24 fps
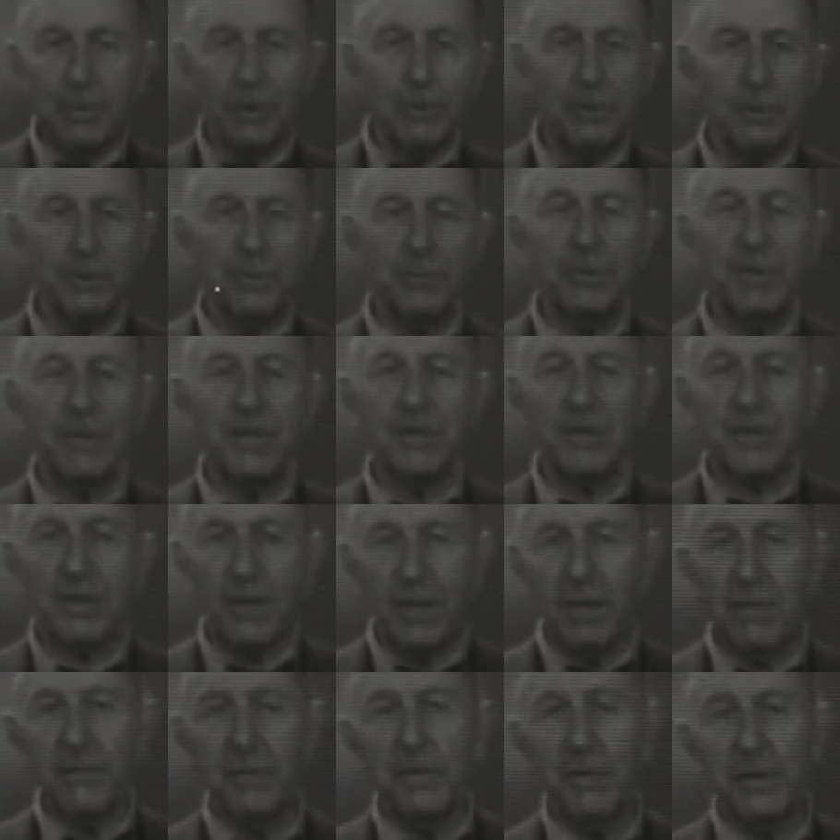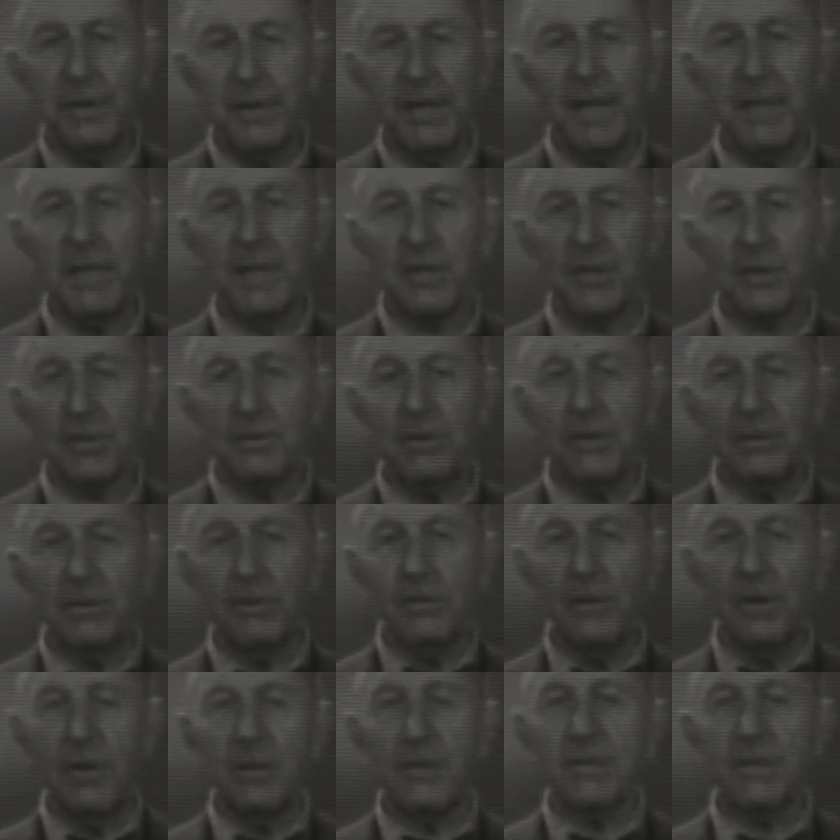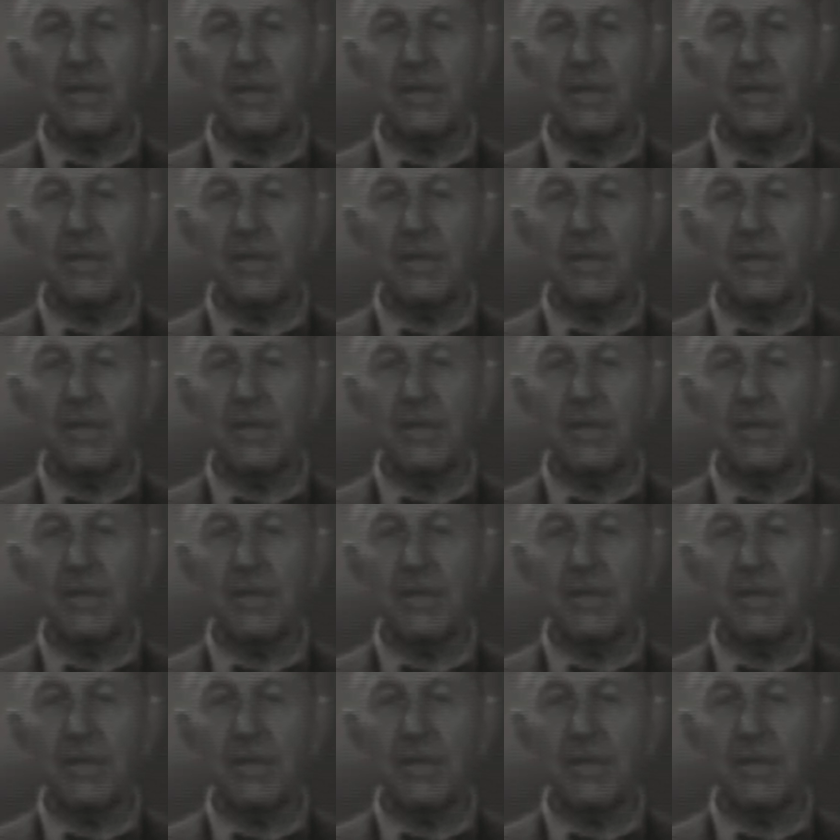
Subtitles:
to discover natural laws